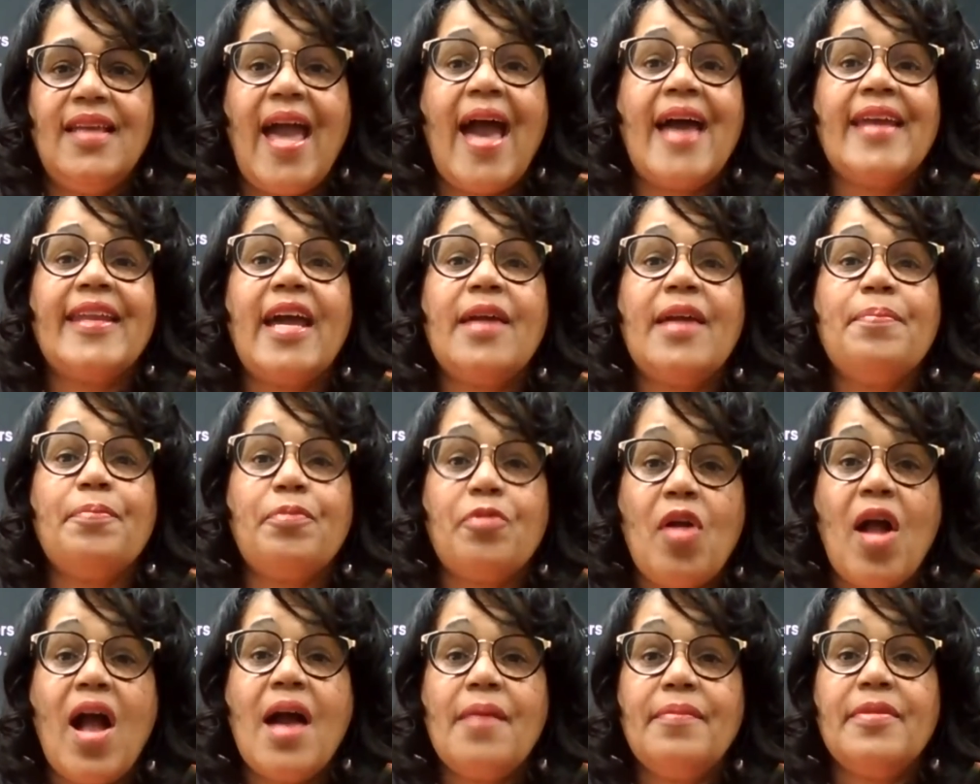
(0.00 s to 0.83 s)
And I
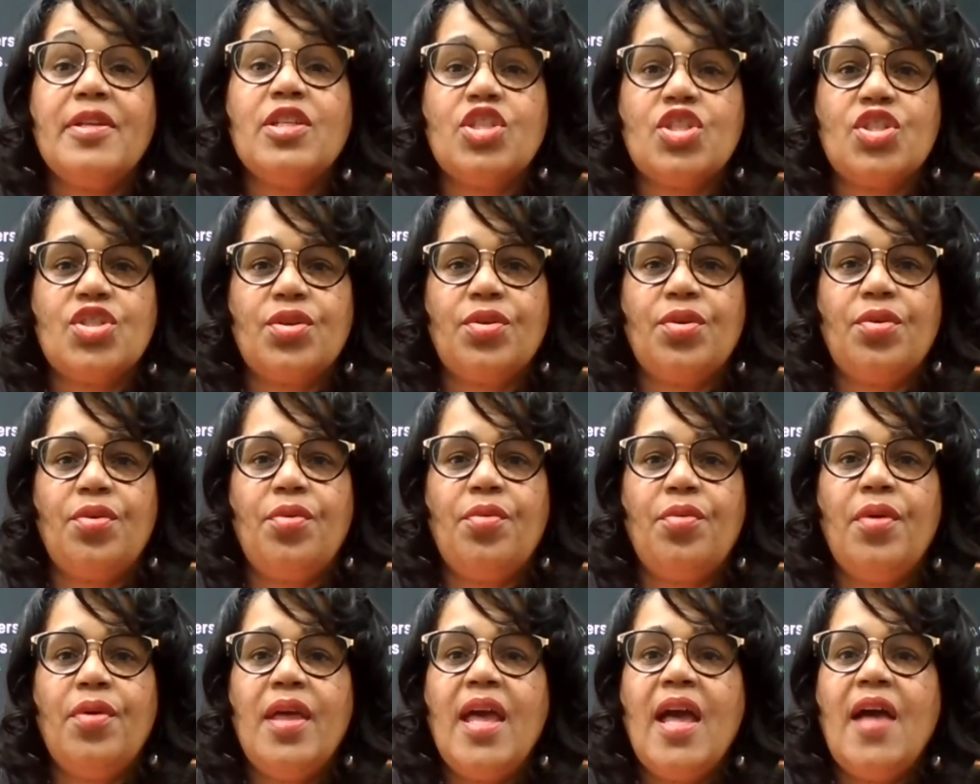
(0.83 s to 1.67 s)
promise
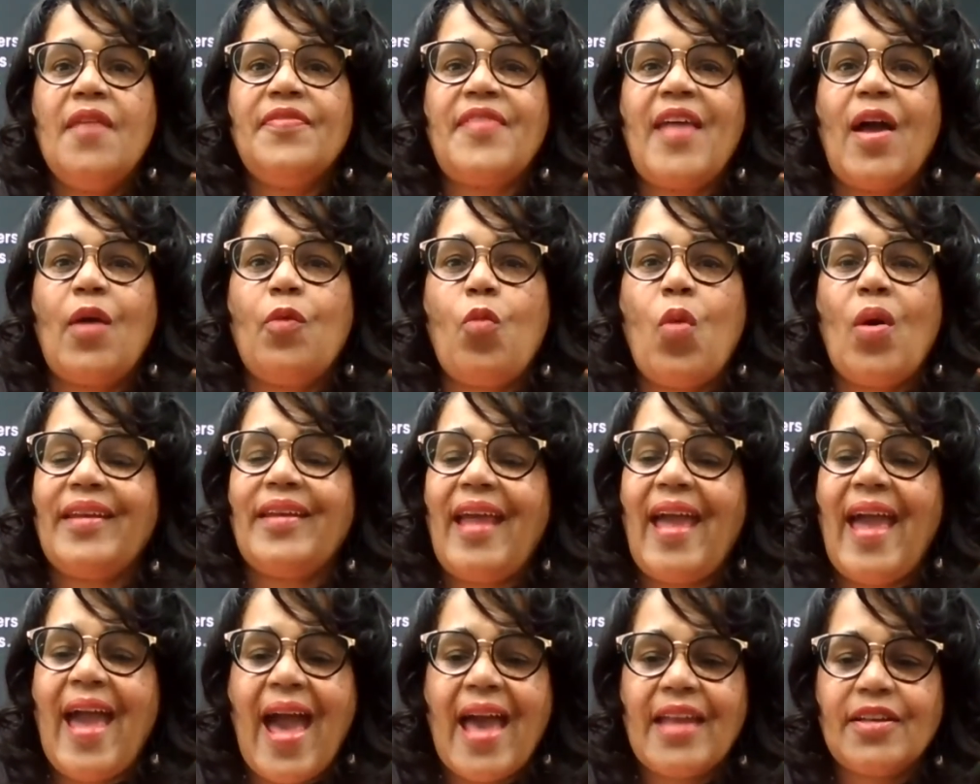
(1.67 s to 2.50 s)
you that
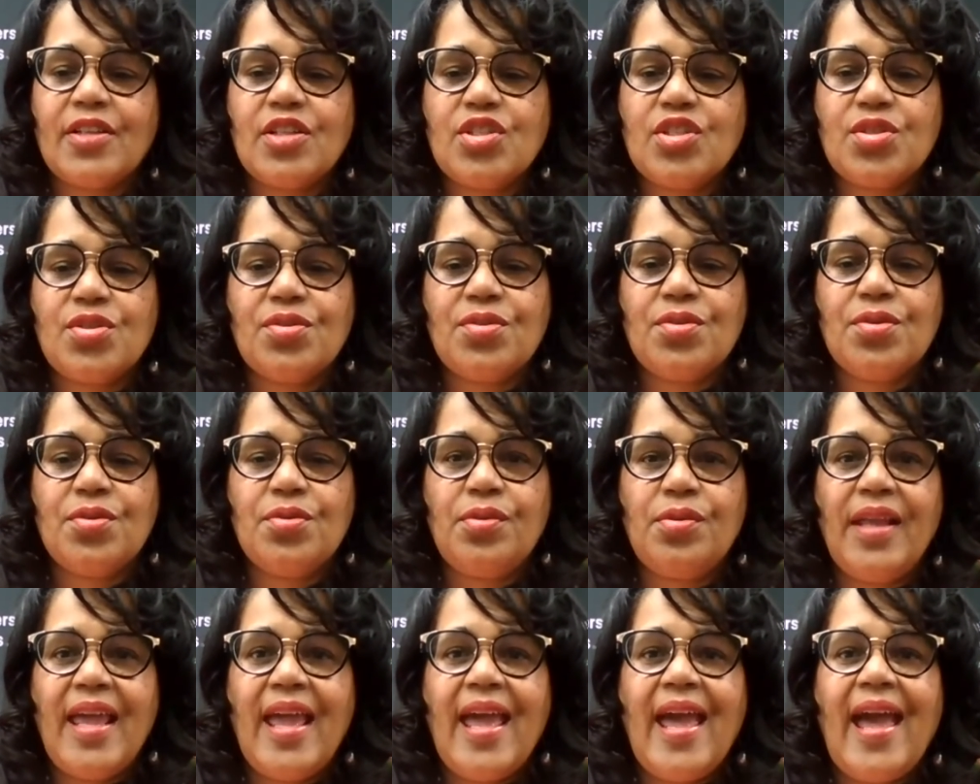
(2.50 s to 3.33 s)
one
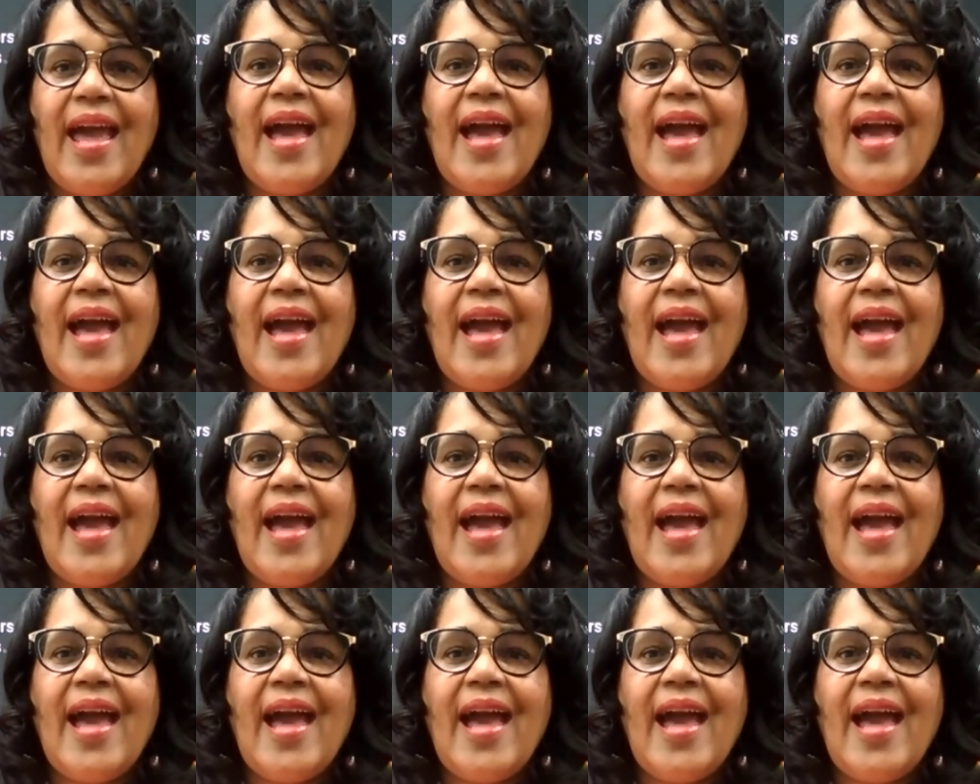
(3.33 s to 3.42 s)
attitude